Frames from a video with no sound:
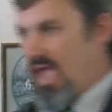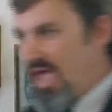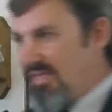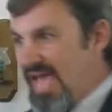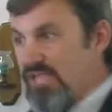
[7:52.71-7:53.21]

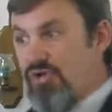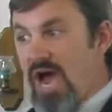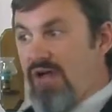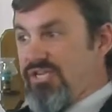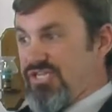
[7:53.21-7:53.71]
and that
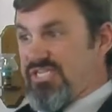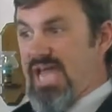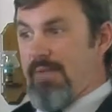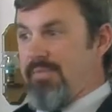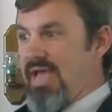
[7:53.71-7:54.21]
trial just
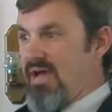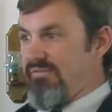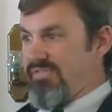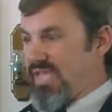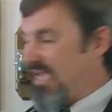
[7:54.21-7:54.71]
snapped me out
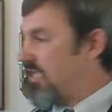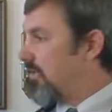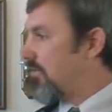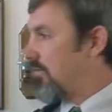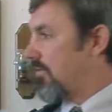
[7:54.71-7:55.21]
of it. Thank
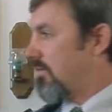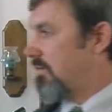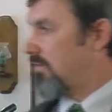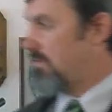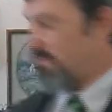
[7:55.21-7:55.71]
you, Lord.
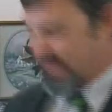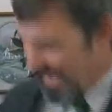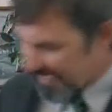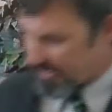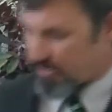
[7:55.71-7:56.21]

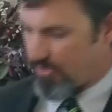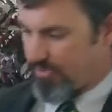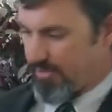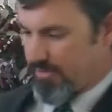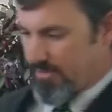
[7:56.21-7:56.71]
Thank you,
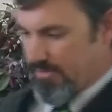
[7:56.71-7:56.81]
Lord.